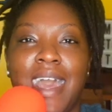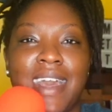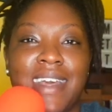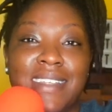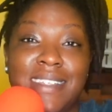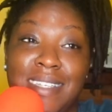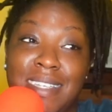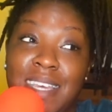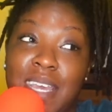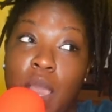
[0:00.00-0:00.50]

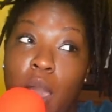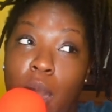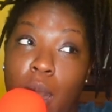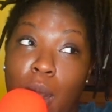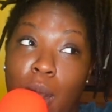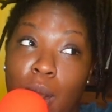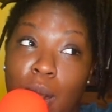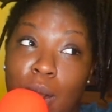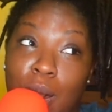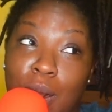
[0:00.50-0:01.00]
and see
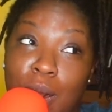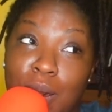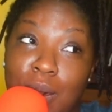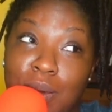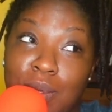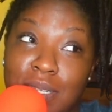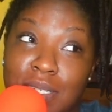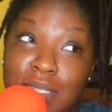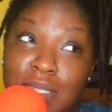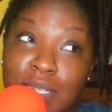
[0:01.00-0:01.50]

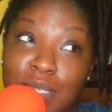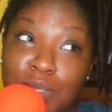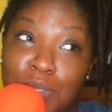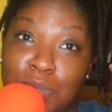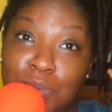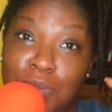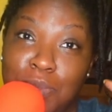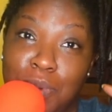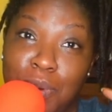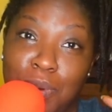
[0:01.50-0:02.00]
all the shit
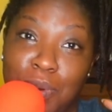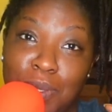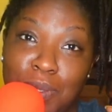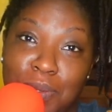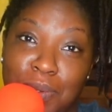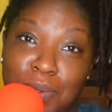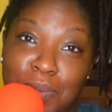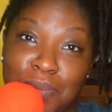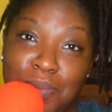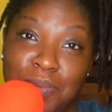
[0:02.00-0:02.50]
you was going
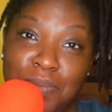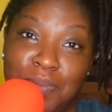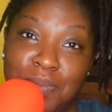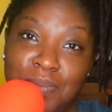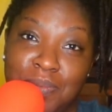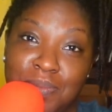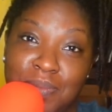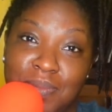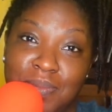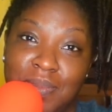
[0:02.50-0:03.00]

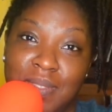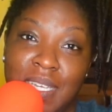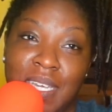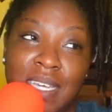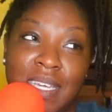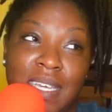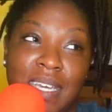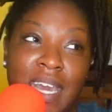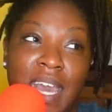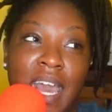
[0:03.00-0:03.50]

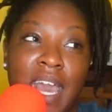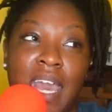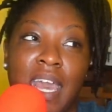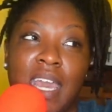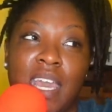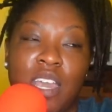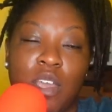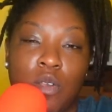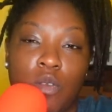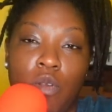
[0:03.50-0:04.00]
through
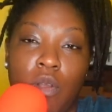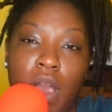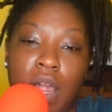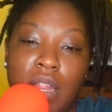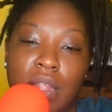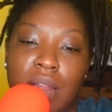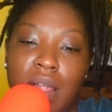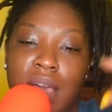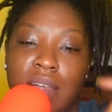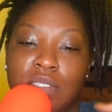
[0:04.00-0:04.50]
in
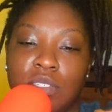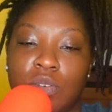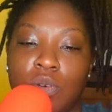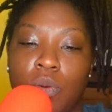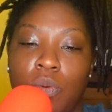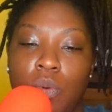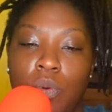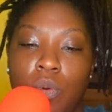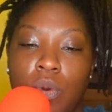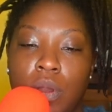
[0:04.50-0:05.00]

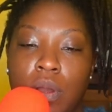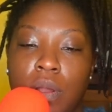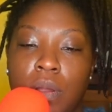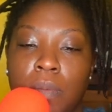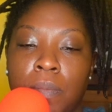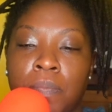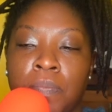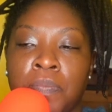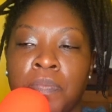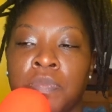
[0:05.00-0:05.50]
chronological
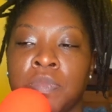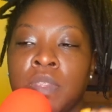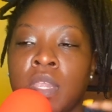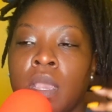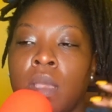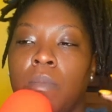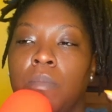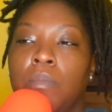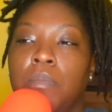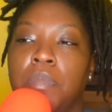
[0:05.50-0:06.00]
order.
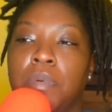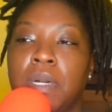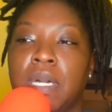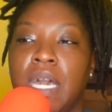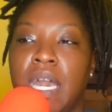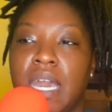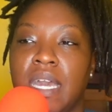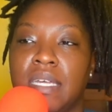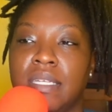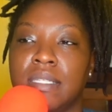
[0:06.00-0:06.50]

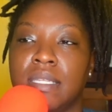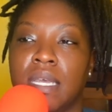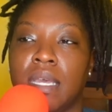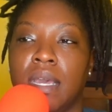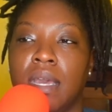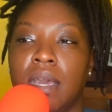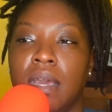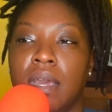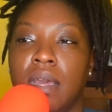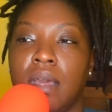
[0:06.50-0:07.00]
But
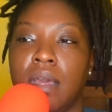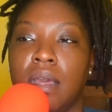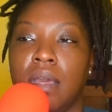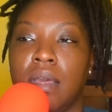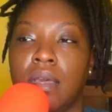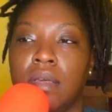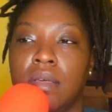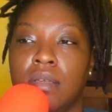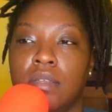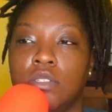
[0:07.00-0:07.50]

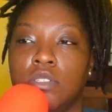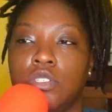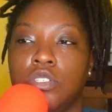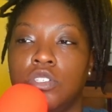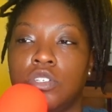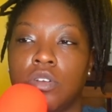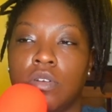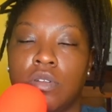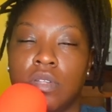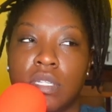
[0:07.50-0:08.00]

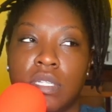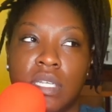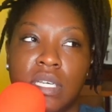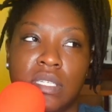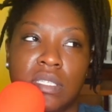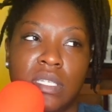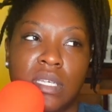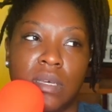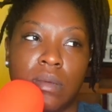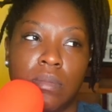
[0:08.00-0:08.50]

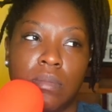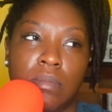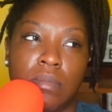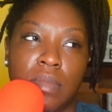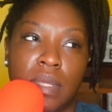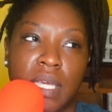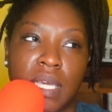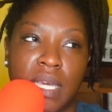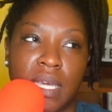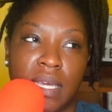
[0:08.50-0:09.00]
journaling to
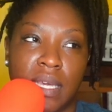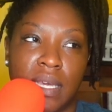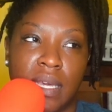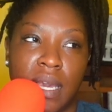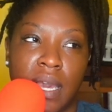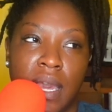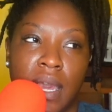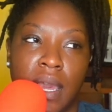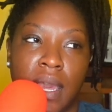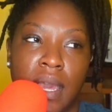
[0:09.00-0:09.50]
me
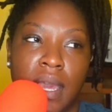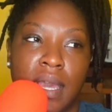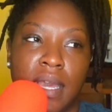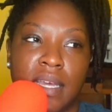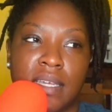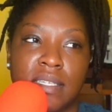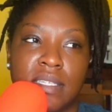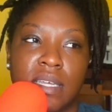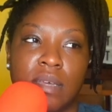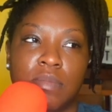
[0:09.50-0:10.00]

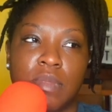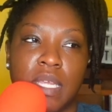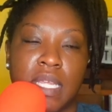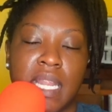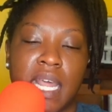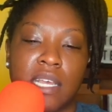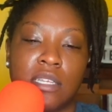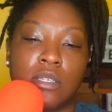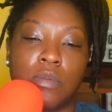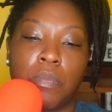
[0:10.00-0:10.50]
is
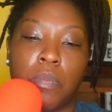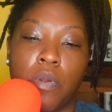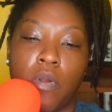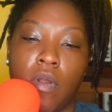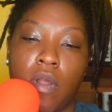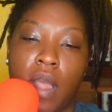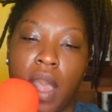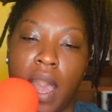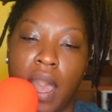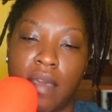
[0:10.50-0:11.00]
something that's
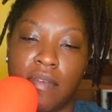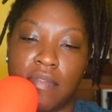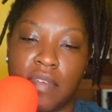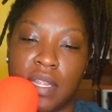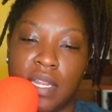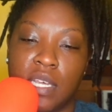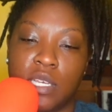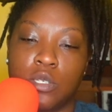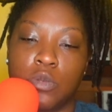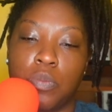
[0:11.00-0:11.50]

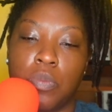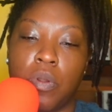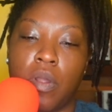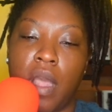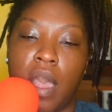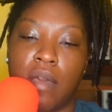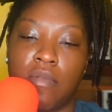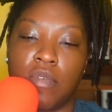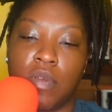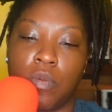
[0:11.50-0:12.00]
private. It's
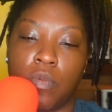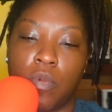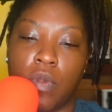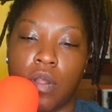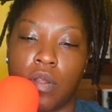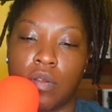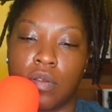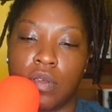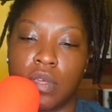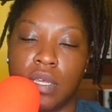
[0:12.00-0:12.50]
private
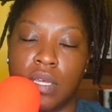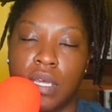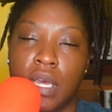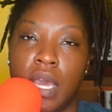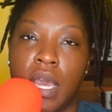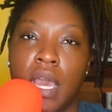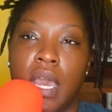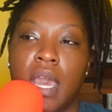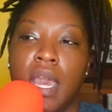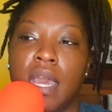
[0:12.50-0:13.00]
work.
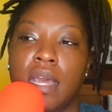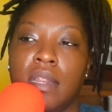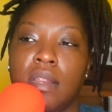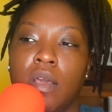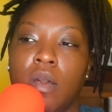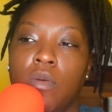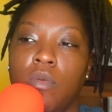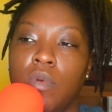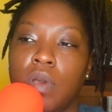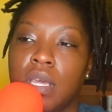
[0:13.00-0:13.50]
And
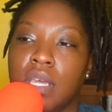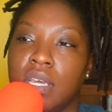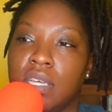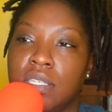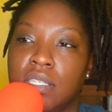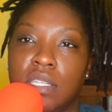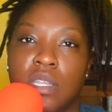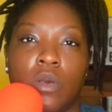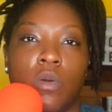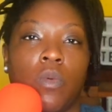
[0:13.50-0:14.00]
no one
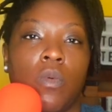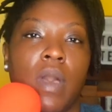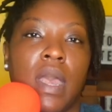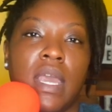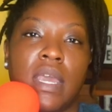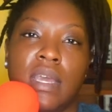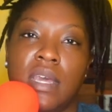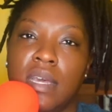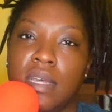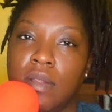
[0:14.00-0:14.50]
gets to
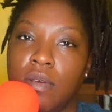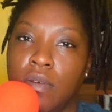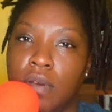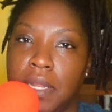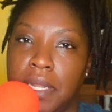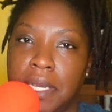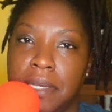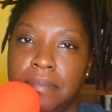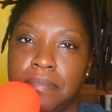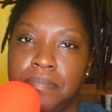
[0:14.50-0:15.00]
weigh in
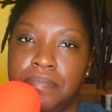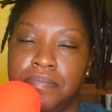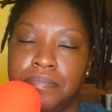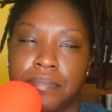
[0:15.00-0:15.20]
on it.